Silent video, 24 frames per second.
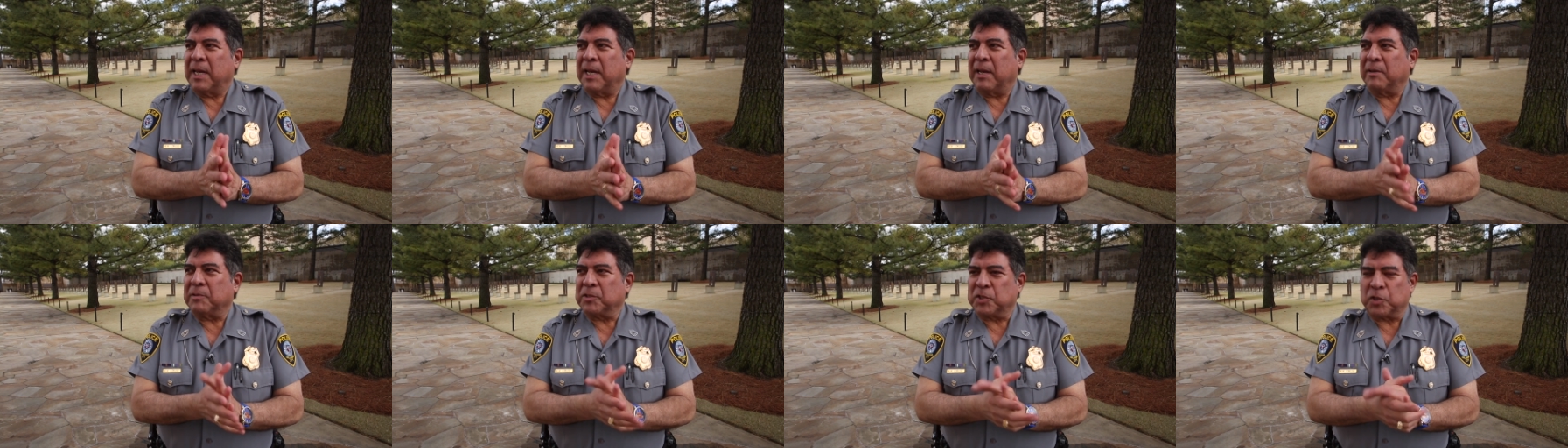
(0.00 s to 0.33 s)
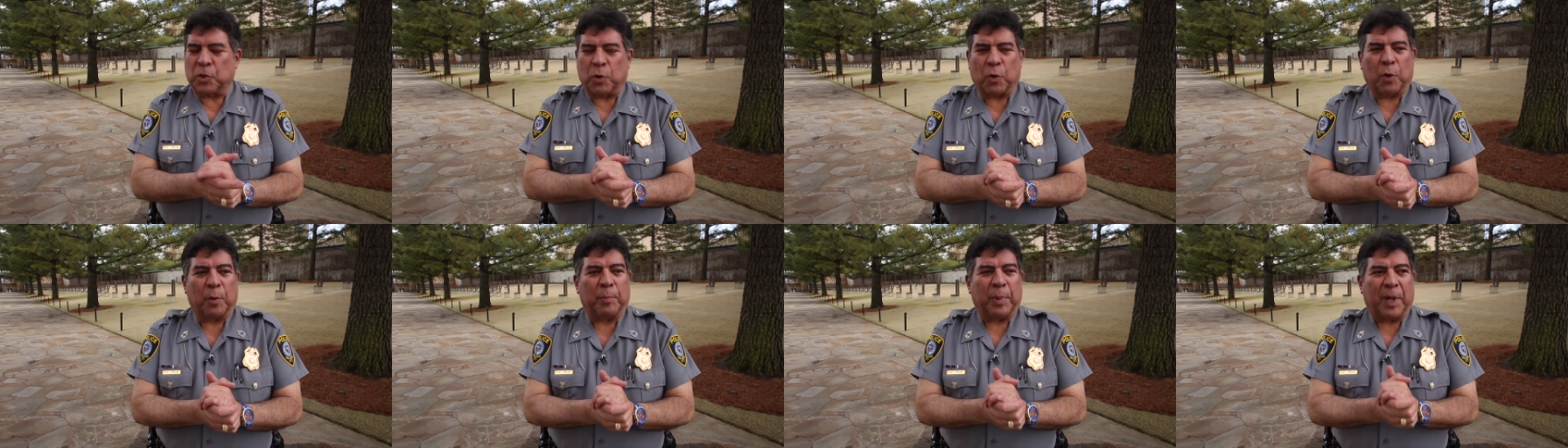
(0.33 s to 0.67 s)
it was
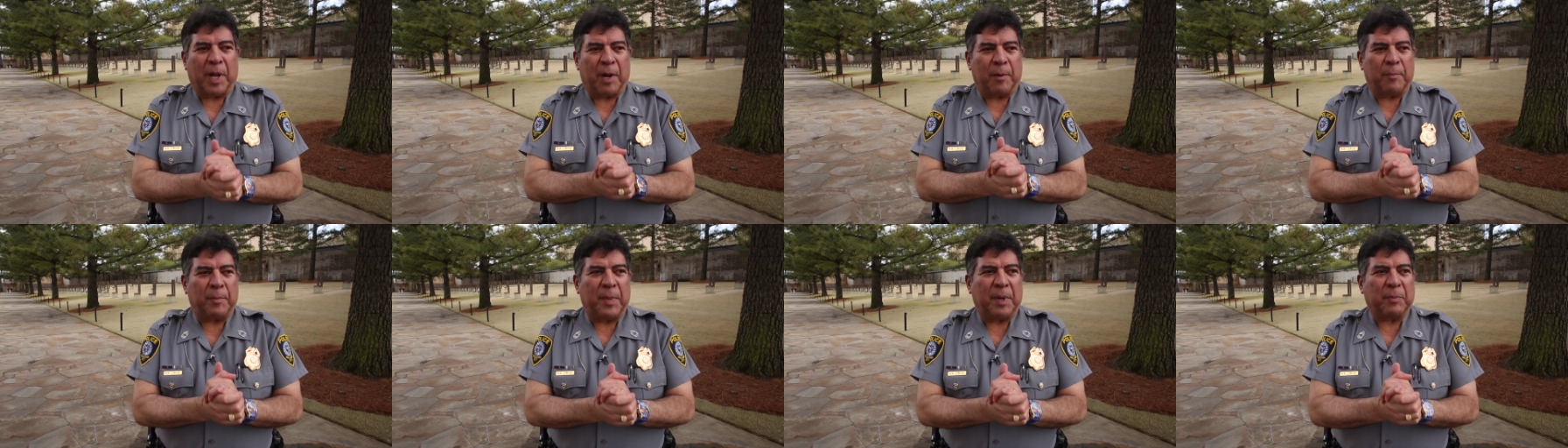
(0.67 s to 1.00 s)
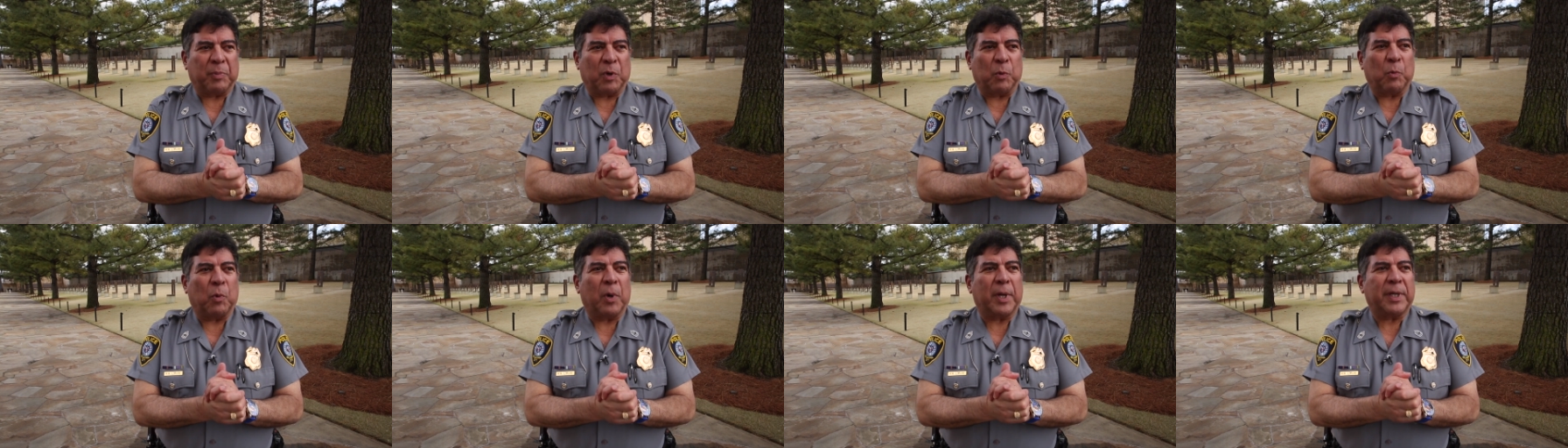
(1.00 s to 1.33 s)
horrible. I
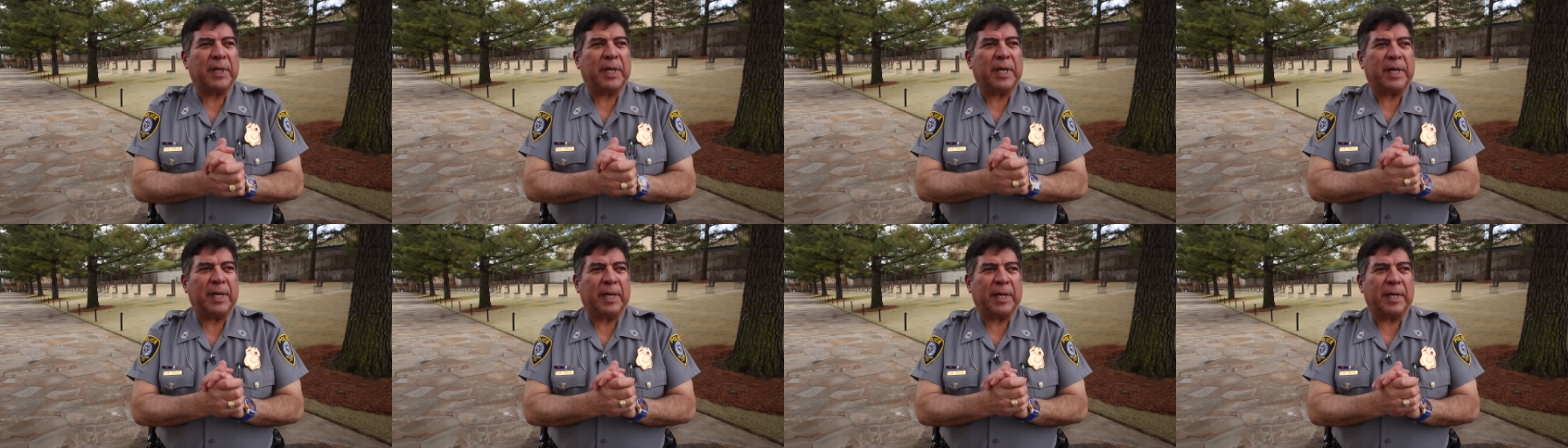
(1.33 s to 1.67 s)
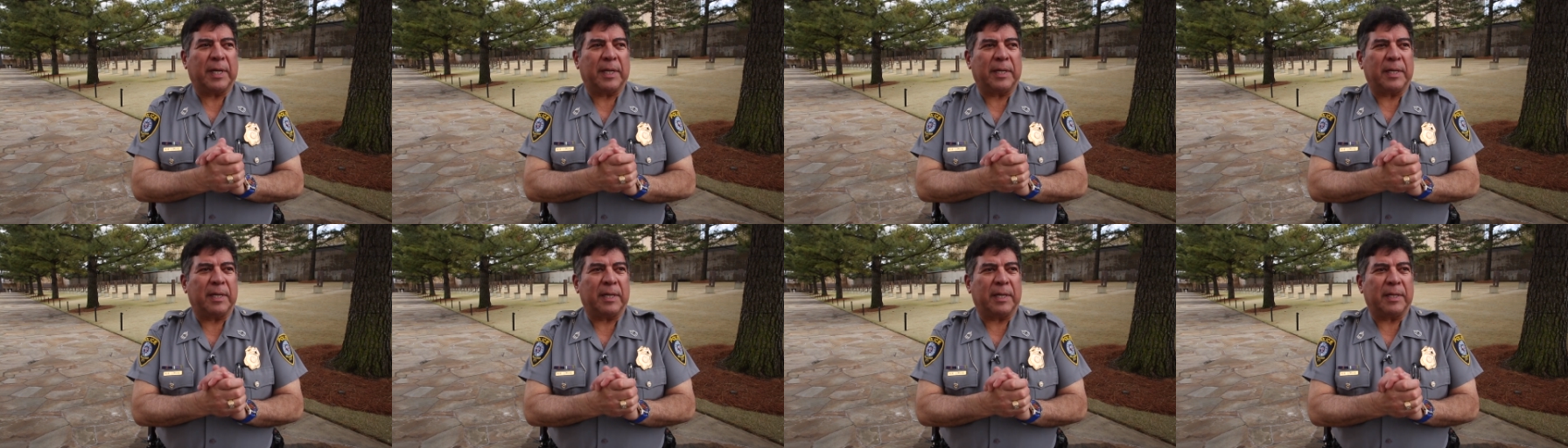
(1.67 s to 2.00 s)
remember one
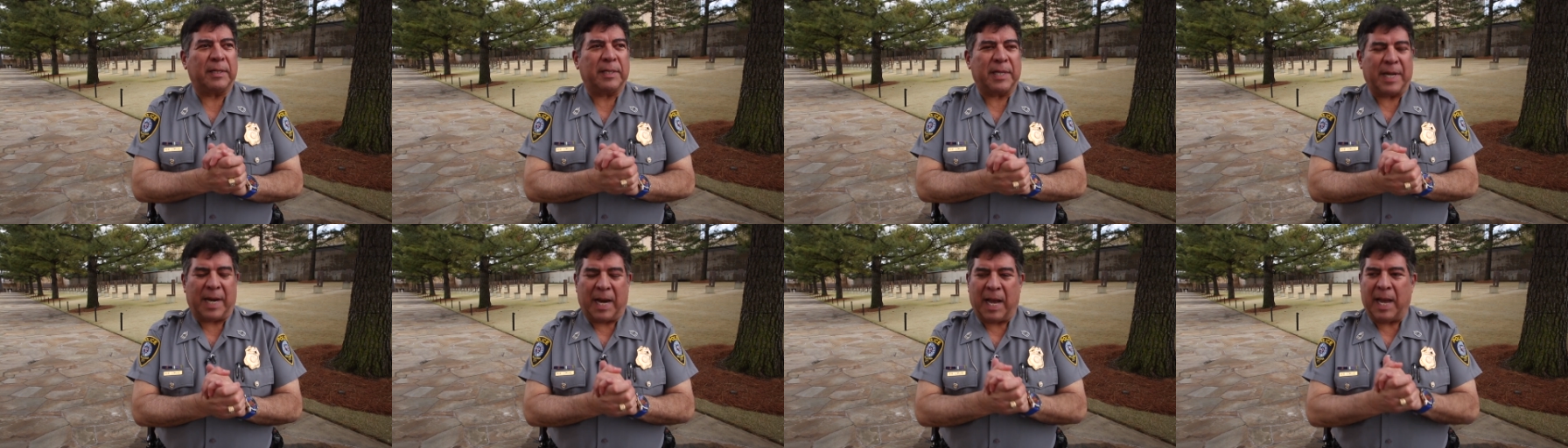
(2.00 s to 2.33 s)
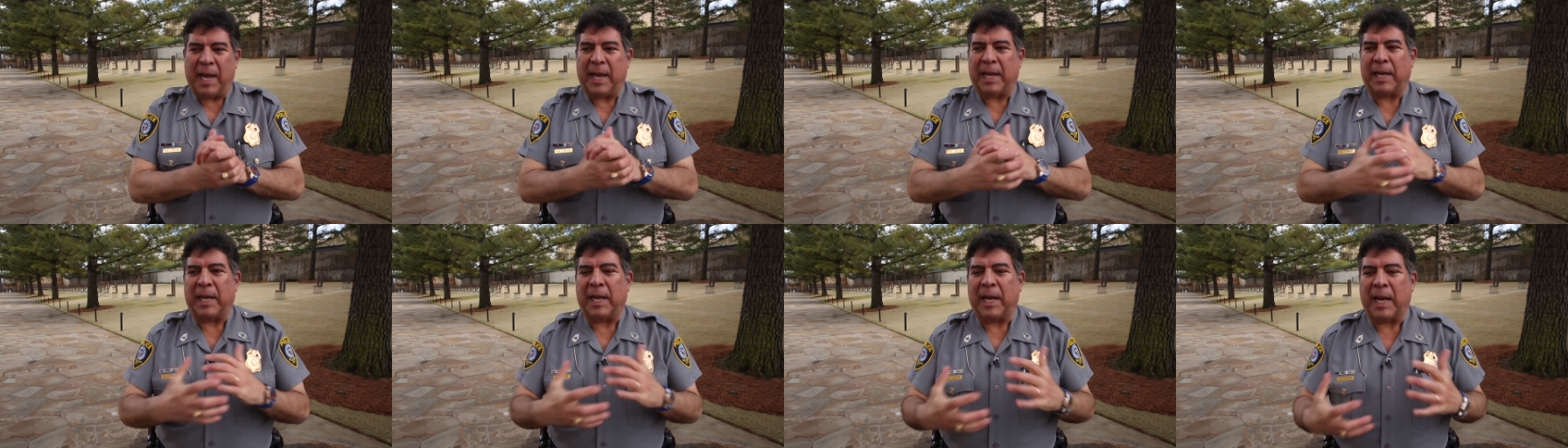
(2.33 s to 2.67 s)
kid that
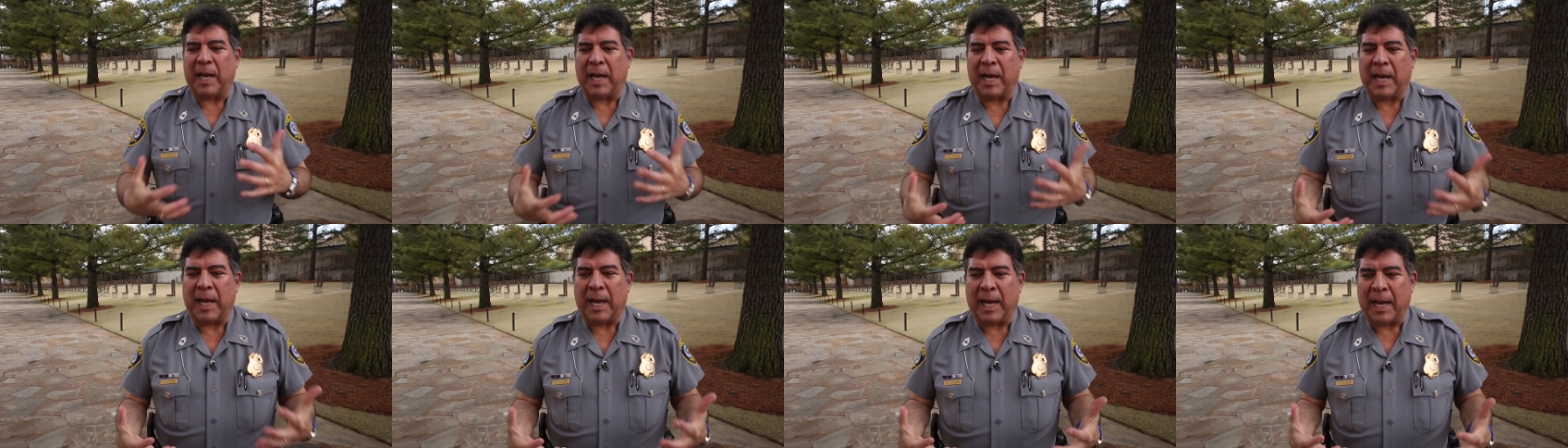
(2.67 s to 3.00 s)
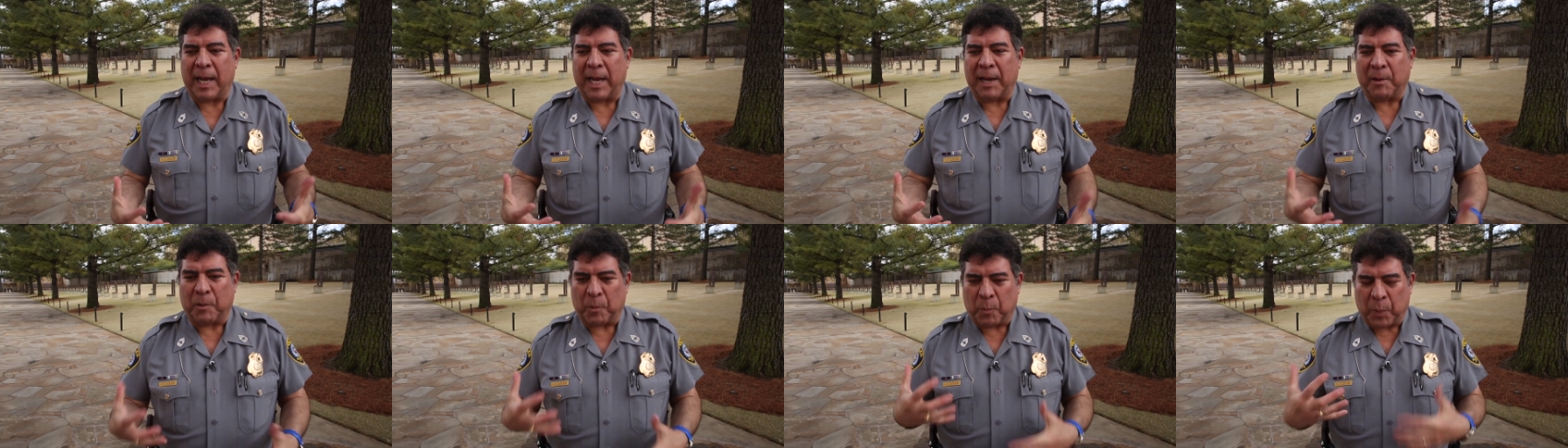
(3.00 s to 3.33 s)
I
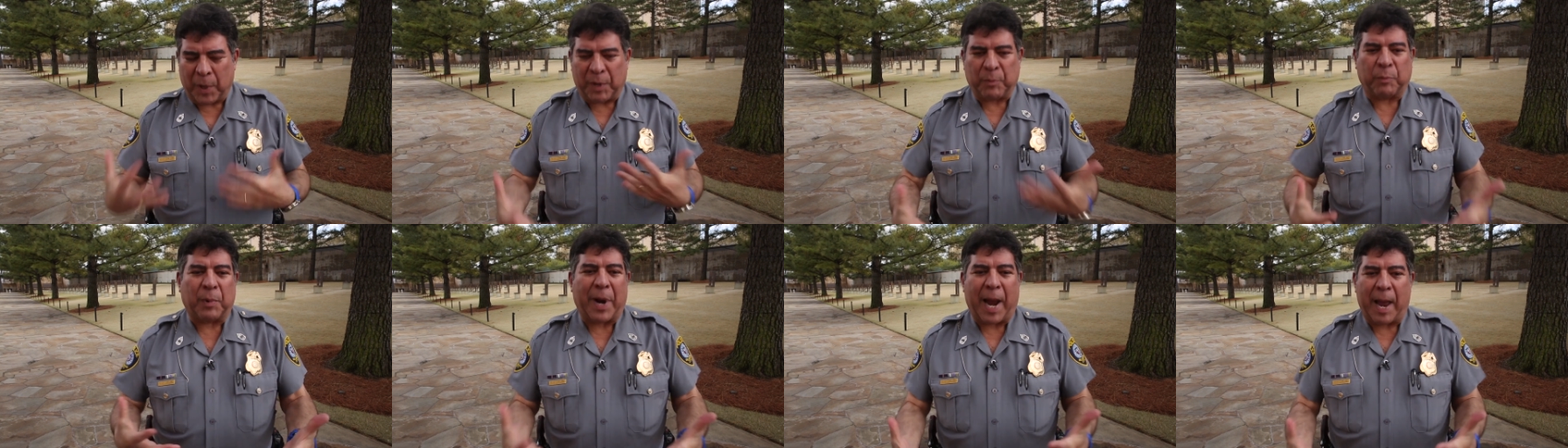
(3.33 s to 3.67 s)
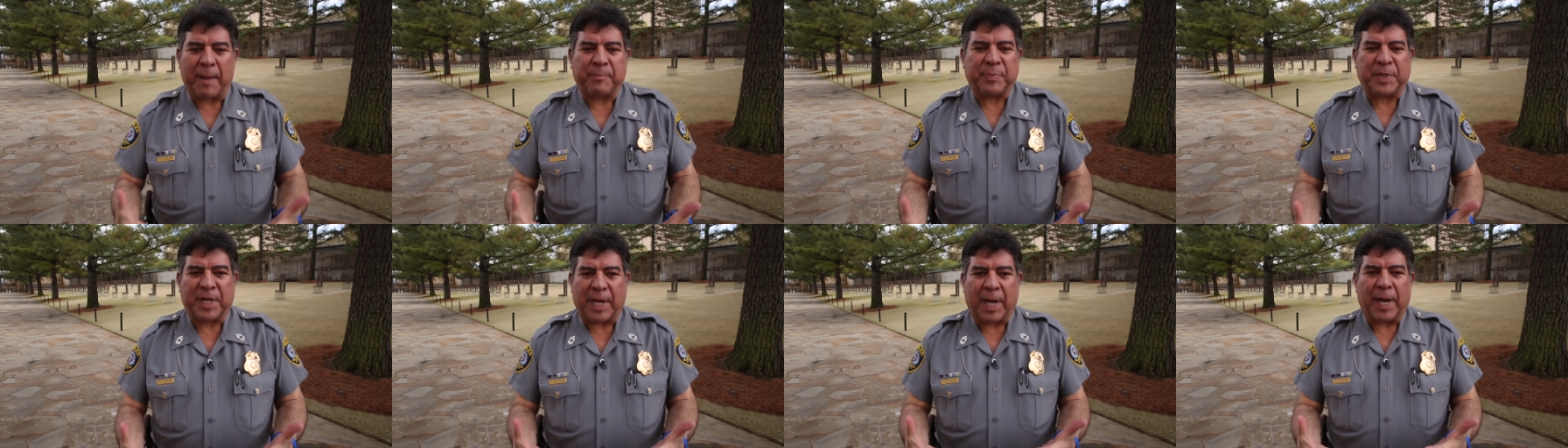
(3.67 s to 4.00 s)
I we
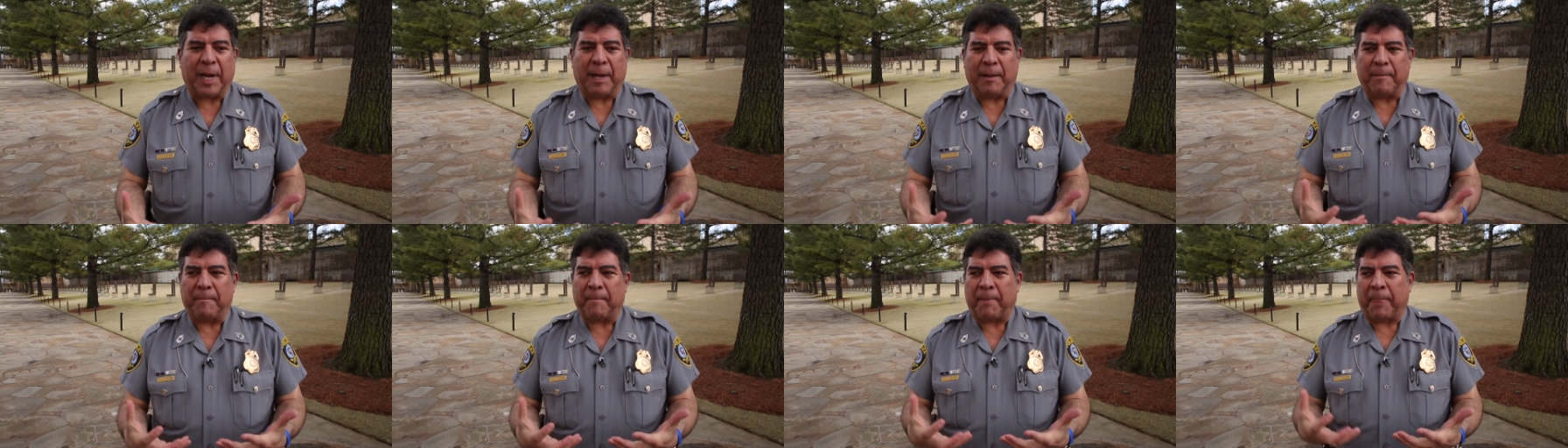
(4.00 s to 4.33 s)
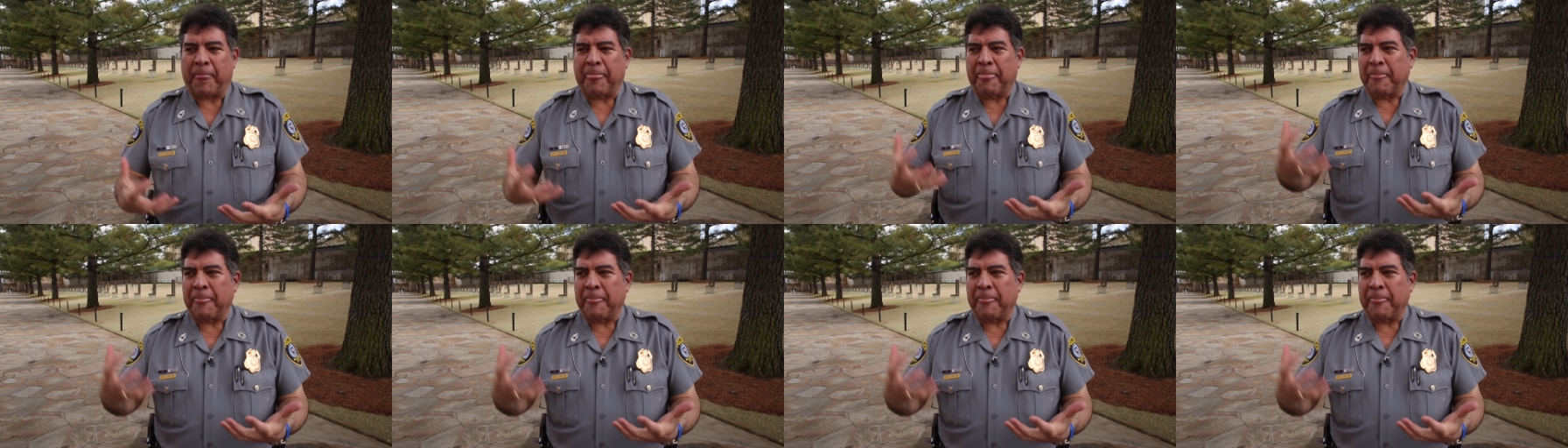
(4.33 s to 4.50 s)
wrapped up.